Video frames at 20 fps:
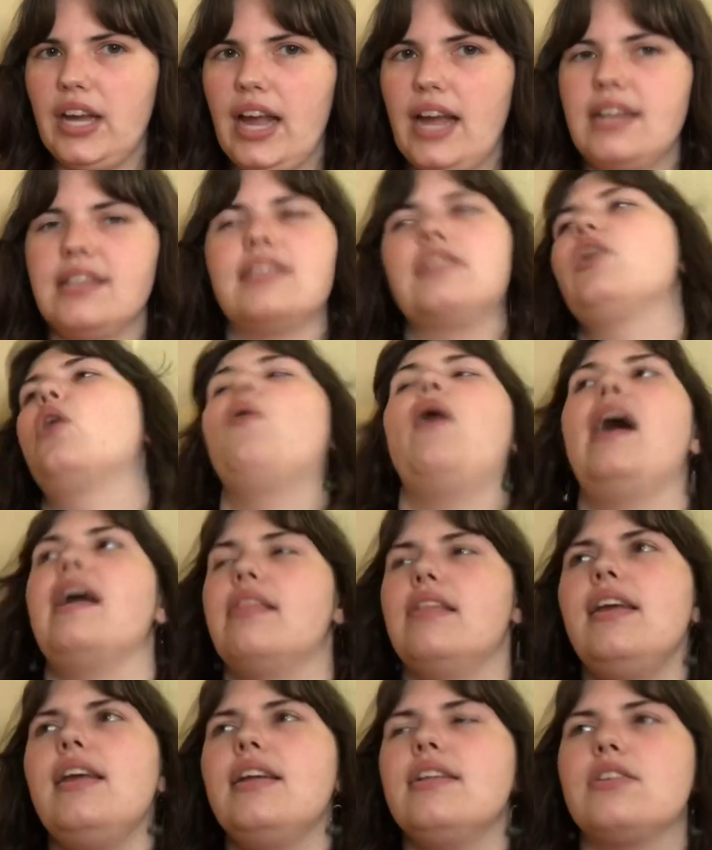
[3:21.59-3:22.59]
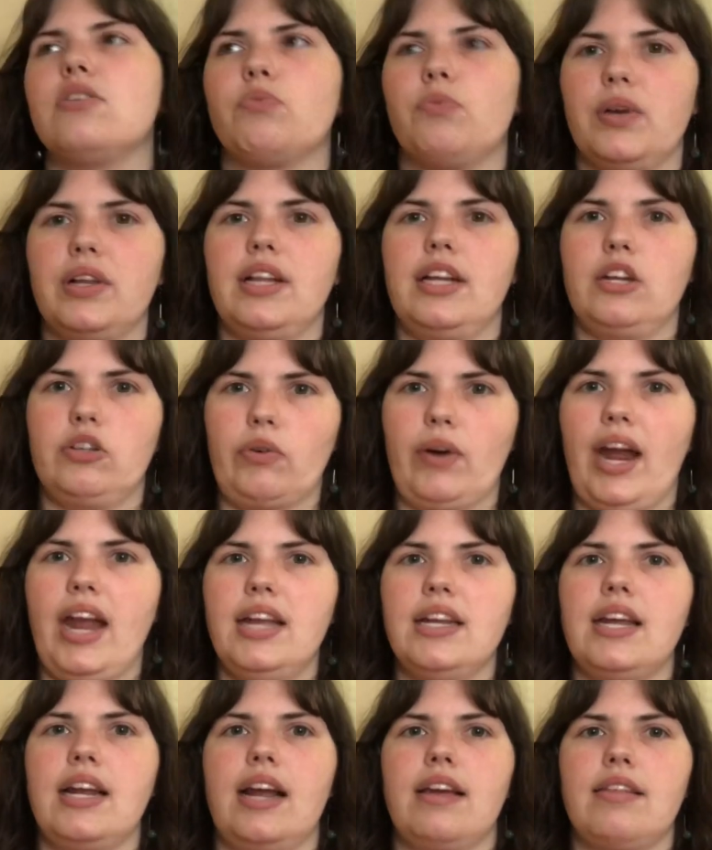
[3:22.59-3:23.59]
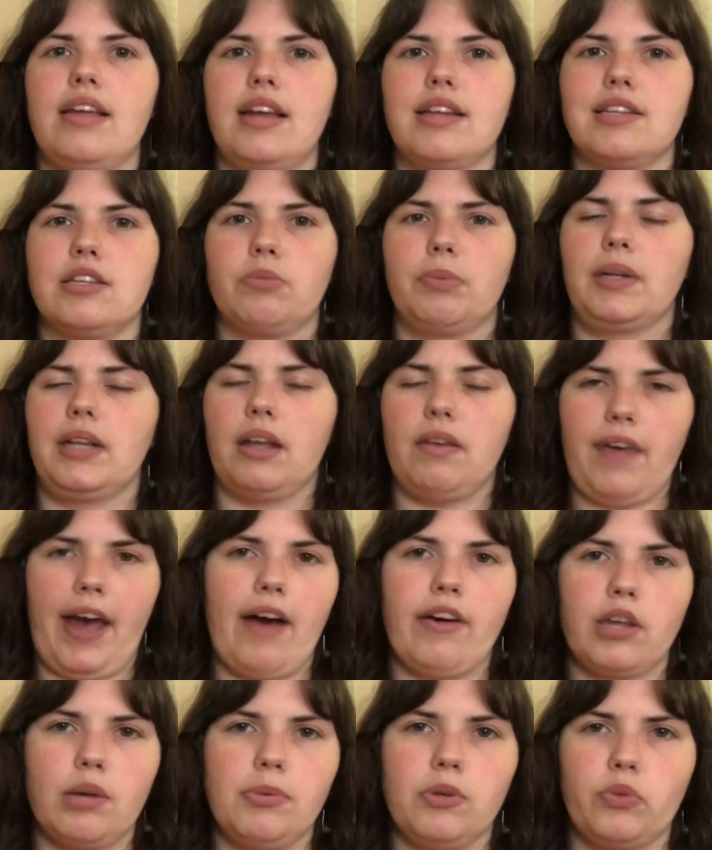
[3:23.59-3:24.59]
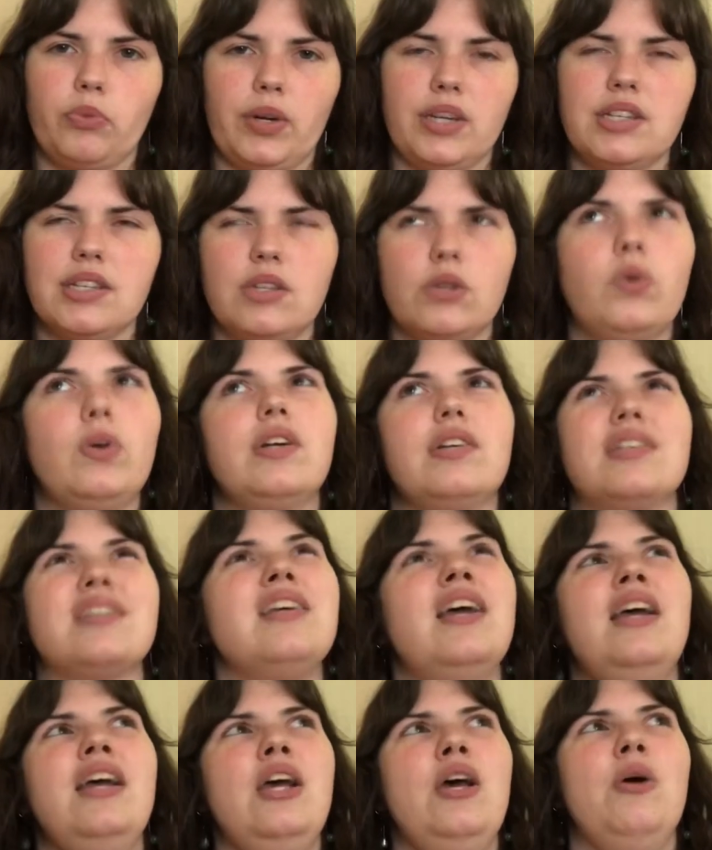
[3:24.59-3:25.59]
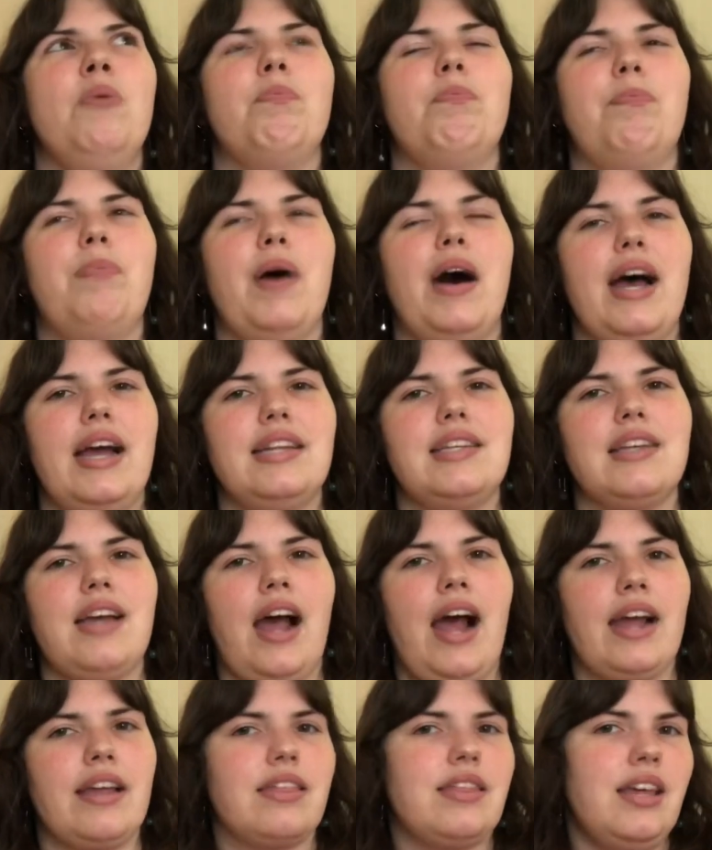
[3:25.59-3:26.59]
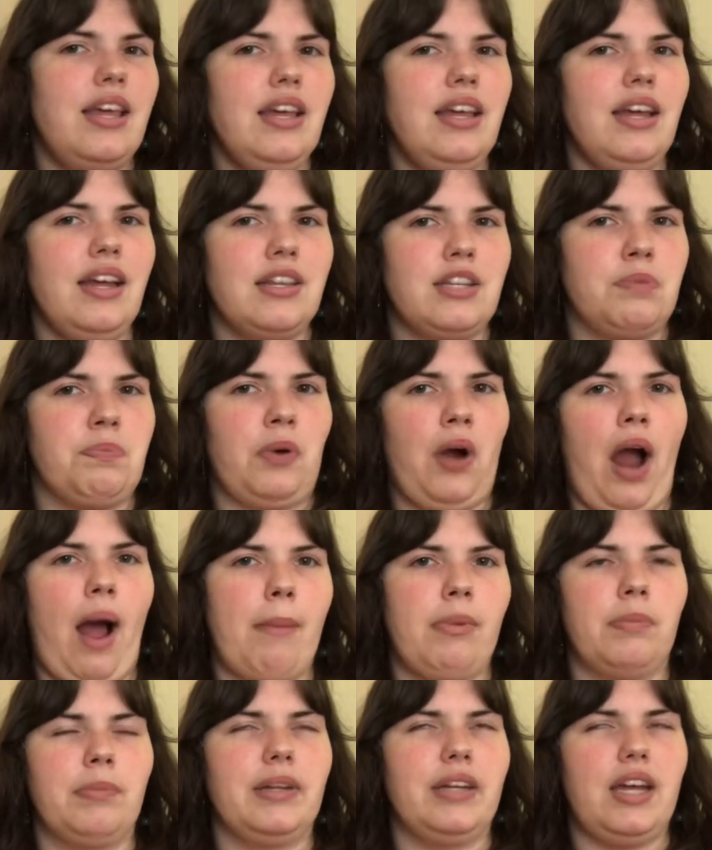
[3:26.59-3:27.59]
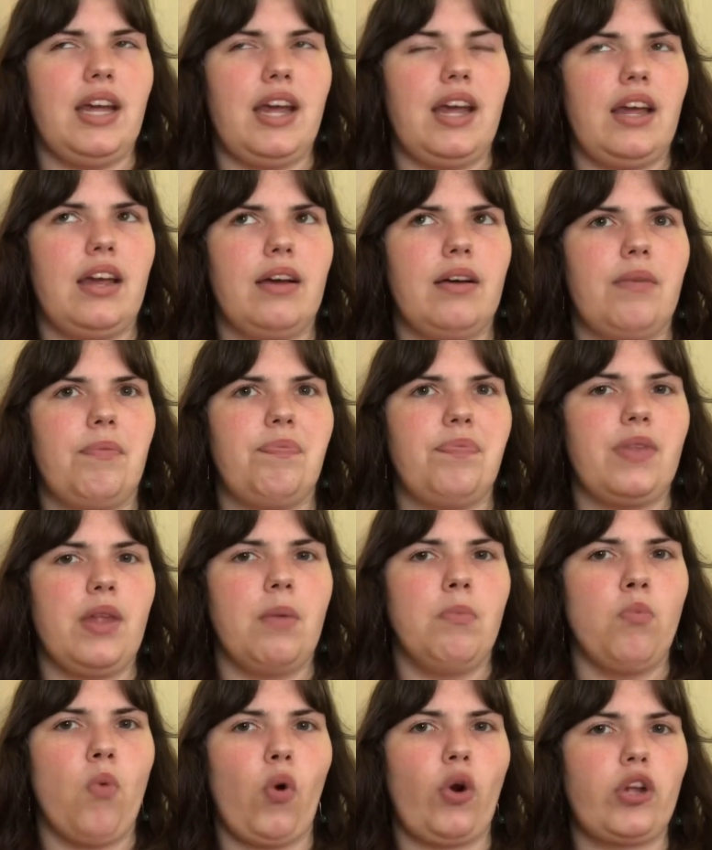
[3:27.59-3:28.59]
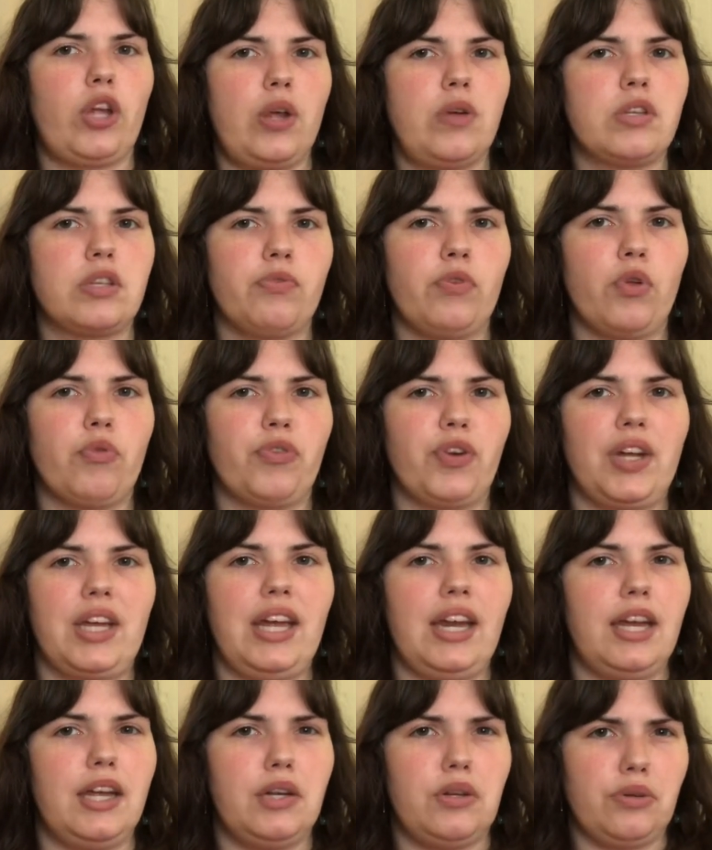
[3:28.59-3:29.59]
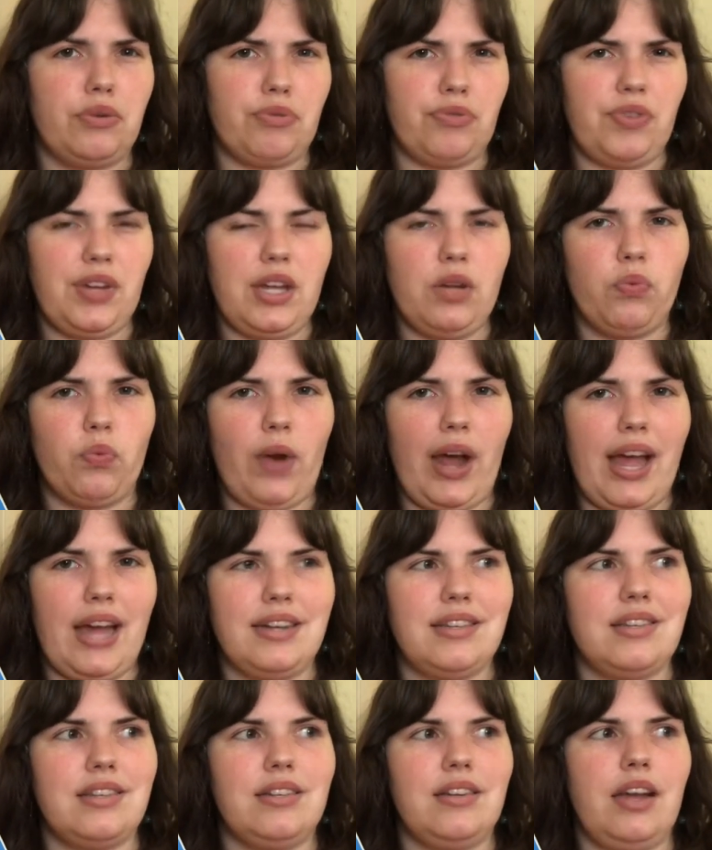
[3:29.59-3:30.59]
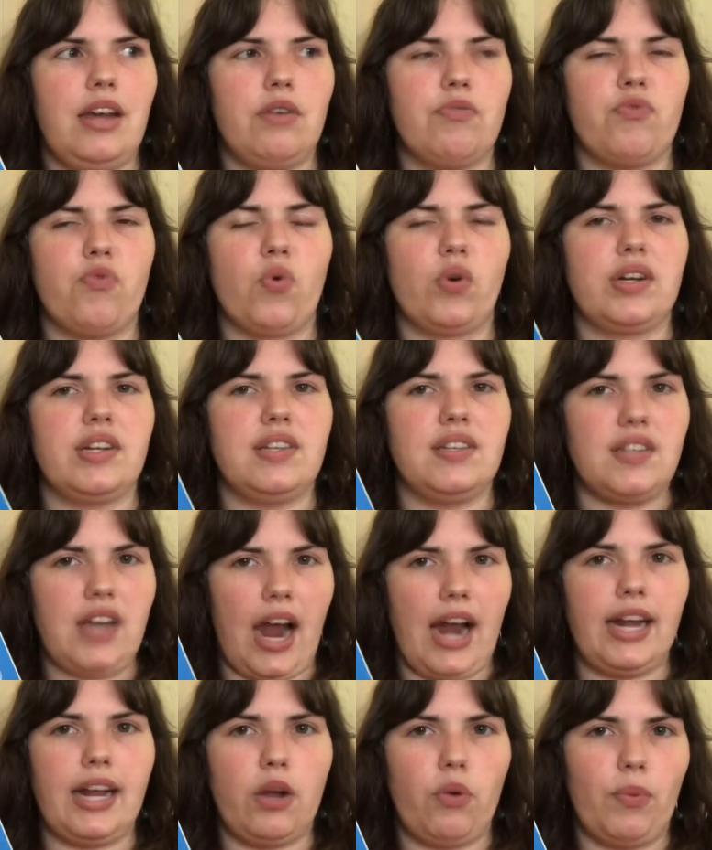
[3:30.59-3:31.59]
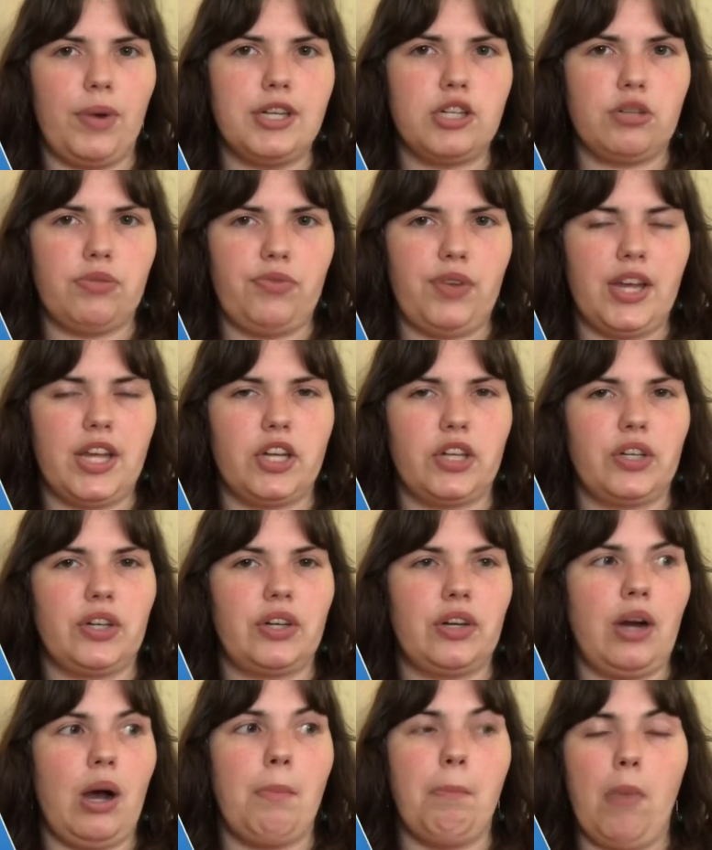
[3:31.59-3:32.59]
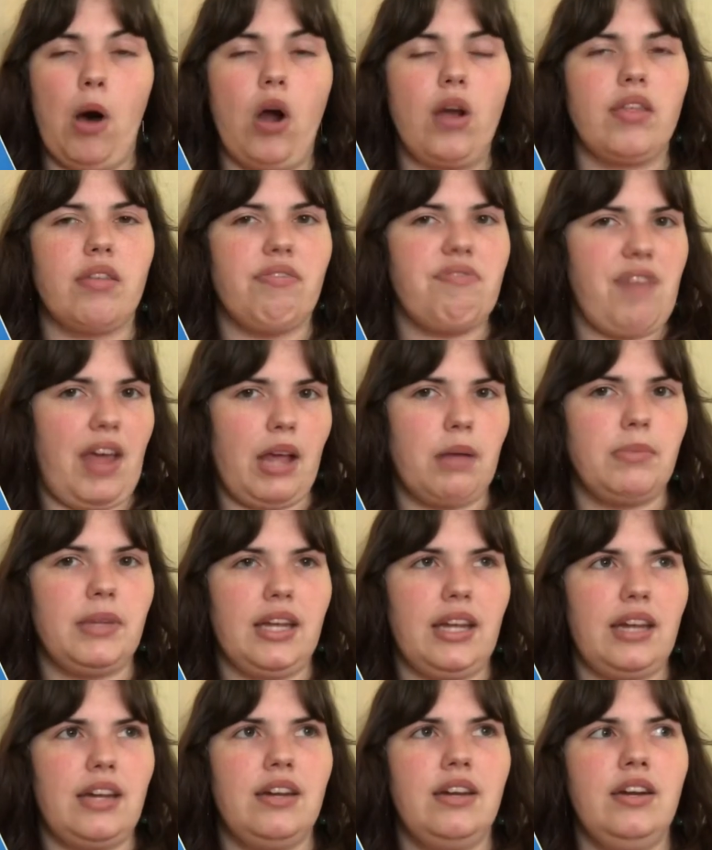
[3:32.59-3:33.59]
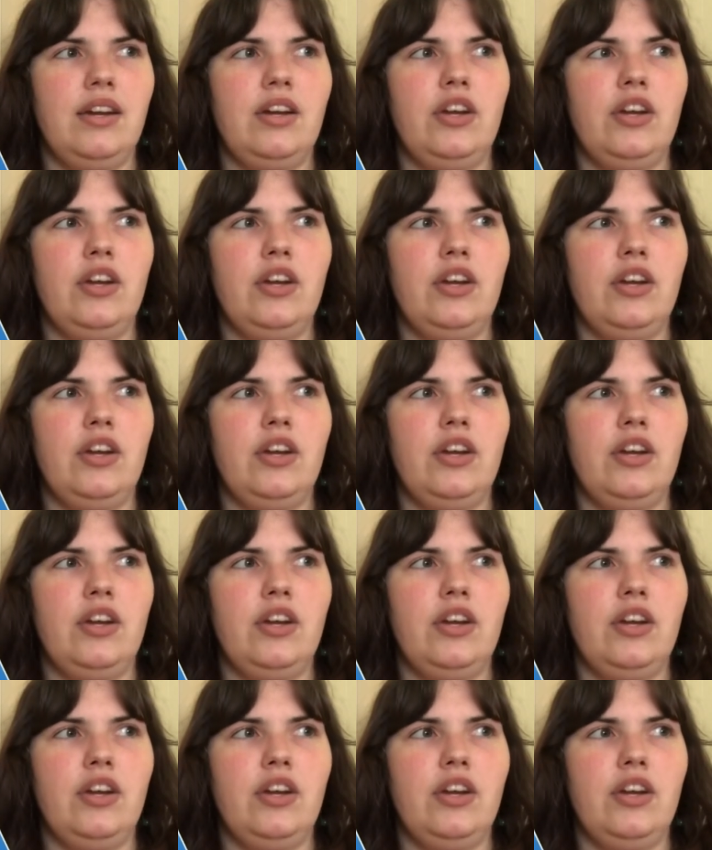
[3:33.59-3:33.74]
And so I think it's really great, and I think it's a really valuable resource, but I think it's probably more useful for getting your feet wet and for deciding which figure among the family